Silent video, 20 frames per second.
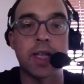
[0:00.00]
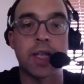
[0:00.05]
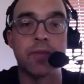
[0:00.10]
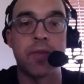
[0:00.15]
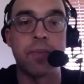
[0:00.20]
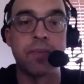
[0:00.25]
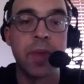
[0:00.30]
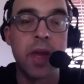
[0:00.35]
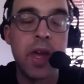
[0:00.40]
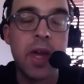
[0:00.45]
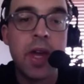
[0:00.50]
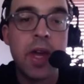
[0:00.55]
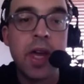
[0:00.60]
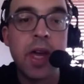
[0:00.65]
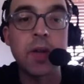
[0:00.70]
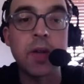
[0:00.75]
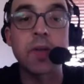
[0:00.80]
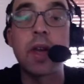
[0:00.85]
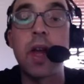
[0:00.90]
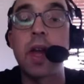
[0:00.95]
them.
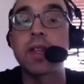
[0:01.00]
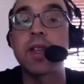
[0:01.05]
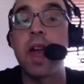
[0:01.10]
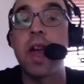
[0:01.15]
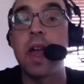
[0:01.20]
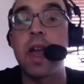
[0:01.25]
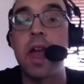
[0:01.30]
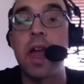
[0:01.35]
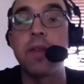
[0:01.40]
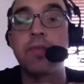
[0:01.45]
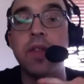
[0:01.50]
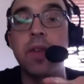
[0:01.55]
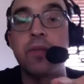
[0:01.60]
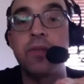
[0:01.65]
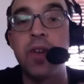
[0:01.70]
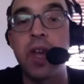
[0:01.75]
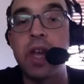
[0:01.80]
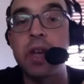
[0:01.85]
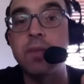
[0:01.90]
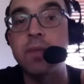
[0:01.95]
Here's what I'll say. If the
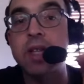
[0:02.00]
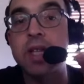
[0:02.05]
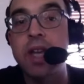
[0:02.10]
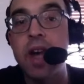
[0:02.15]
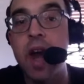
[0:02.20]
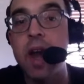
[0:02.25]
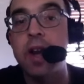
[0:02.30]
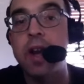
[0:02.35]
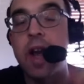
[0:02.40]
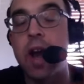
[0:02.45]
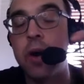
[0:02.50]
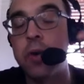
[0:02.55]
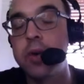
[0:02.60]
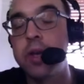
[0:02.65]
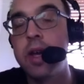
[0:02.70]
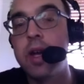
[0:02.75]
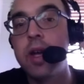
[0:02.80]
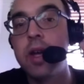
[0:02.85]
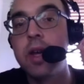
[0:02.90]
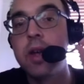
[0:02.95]
Flames gut it out,
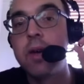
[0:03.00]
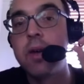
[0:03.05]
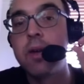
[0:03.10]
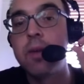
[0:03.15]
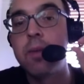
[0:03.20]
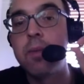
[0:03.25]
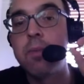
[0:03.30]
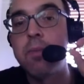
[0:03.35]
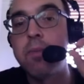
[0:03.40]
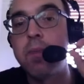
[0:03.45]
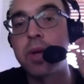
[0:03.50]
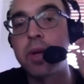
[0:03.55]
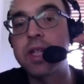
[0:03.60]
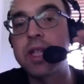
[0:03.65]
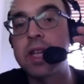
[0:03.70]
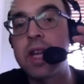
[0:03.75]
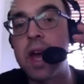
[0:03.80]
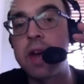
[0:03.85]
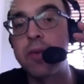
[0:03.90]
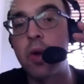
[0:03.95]
put
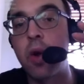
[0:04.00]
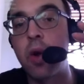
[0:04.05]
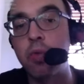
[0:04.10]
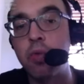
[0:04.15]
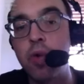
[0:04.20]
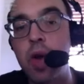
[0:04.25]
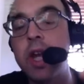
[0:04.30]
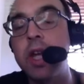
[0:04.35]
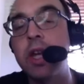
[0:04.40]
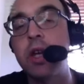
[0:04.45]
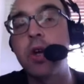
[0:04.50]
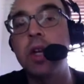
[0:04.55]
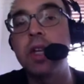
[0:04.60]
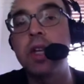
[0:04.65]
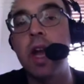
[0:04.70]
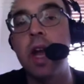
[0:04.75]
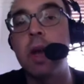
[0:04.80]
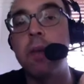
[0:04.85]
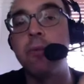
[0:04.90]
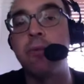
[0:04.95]
together a really good
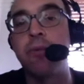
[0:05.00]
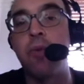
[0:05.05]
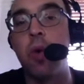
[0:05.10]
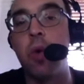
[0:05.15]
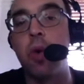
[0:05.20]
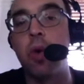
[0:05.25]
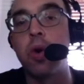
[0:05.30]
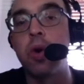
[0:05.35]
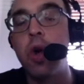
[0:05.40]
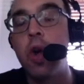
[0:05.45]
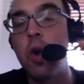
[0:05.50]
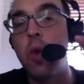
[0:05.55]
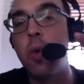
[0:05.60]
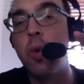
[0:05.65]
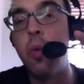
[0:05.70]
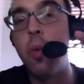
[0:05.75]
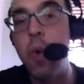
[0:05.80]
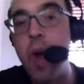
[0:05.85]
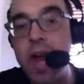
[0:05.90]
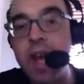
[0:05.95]
game 4,
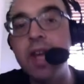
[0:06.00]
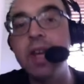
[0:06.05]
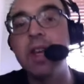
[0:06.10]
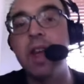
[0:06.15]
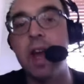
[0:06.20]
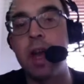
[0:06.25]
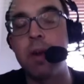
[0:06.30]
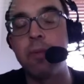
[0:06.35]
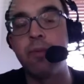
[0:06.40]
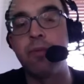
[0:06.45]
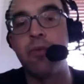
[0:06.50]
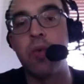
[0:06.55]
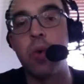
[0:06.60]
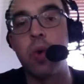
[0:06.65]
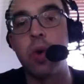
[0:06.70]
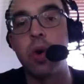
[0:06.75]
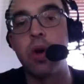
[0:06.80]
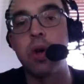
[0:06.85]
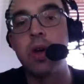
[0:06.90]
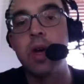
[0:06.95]
win game
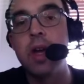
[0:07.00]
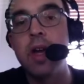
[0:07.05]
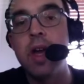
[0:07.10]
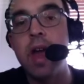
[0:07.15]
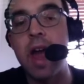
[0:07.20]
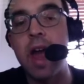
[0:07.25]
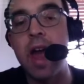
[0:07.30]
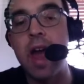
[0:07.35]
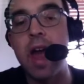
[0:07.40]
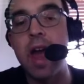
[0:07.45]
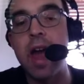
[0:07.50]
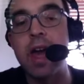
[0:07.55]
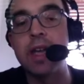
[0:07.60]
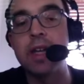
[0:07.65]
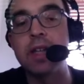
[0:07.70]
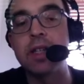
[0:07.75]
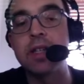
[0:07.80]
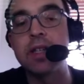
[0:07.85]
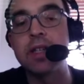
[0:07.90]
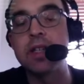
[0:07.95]
4,
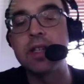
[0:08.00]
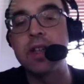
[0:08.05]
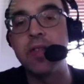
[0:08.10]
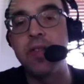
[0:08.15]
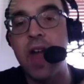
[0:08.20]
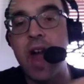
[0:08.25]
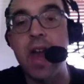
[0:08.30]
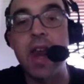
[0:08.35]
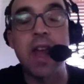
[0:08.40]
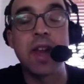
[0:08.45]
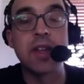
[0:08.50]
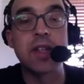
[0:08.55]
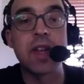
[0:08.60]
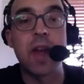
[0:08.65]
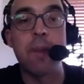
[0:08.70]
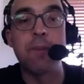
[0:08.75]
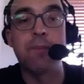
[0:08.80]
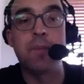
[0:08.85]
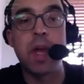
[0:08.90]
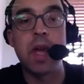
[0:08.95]
and that ends
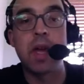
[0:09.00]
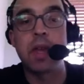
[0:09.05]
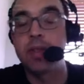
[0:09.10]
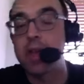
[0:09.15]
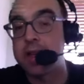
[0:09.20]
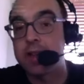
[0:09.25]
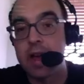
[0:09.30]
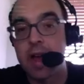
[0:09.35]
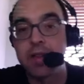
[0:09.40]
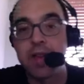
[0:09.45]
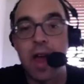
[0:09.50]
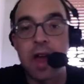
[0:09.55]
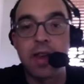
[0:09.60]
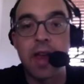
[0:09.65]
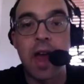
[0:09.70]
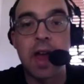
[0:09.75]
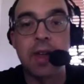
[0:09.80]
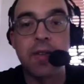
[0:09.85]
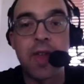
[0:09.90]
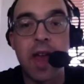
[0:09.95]
up being like,
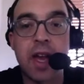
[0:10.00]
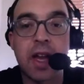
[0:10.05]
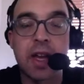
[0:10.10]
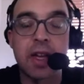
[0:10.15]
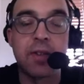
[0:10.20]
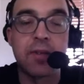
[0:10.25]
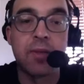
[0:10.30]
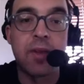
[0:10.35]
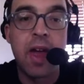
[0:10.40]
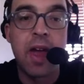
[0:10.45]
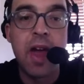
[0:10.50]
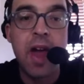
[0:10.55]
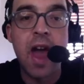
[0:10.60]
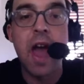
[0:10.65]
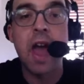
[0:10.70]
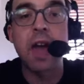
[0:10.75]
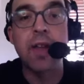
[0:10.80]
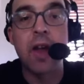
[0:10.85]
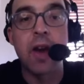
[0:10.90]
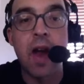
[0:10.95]
and they can
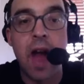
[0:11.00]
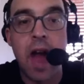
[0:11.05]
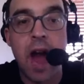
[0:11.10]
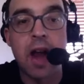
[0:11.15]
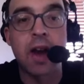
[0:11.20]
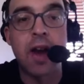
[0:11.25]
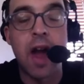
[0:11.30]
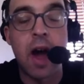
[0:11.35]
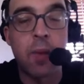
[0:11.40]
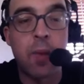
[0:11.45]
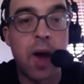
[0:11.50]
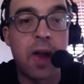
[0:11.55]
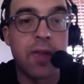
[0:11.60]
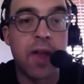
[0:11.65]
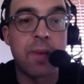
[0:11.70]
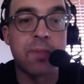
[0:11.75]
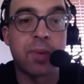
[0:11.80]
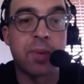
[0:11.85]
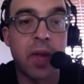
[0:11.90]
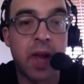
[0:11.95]
hang their hat on how well
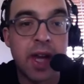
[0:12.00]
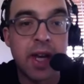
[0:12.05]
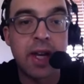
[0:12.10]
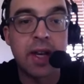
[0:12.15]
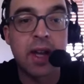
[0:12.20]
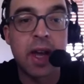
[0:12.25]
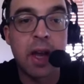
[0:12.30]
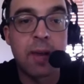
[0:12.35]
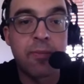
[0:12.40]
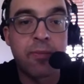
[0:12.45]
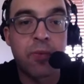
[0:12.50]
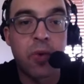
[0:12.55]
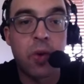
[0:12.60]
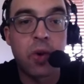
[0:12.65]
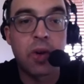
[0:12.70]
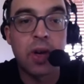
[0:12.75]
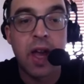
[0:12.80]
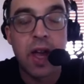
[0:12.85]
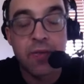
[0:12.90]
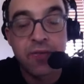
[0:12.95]
they played in game
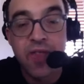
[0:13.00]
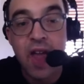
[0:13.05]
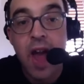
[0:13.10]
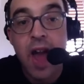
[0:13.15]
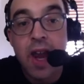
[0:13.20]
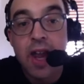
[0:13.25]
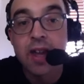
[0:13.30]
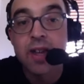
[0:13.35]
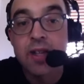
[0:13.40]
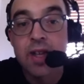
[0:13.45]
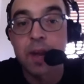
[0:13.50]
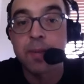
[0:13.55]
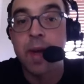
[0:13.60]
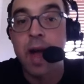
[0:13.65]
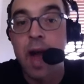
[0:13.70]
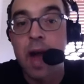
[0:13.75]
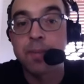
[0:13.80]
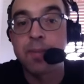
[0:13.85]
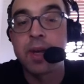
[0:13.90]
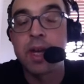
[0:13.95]
4. If that ends up
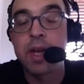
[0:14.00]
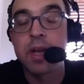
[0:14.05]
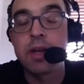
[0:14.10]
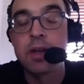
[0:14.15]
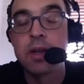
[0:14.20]
happening,